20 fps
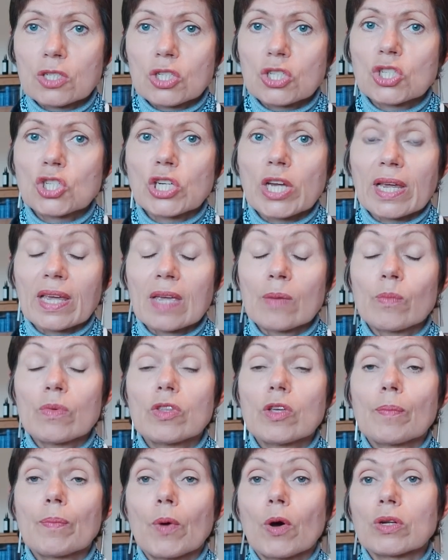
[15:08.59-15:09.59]
Just checking
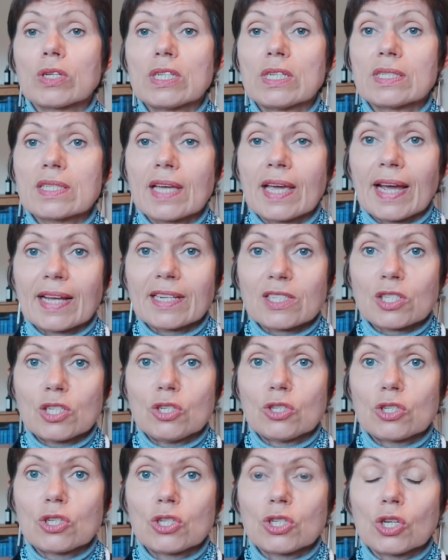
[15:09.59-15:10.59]
with your body as I ask
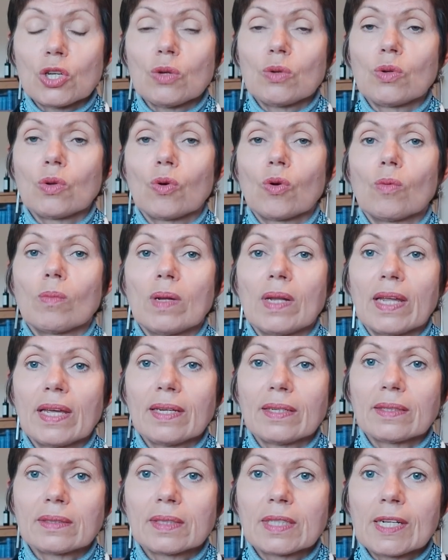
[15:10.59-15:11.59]
you to do
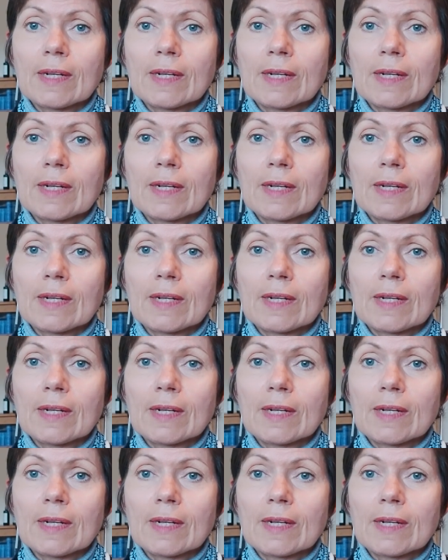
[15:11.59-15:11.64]
normally.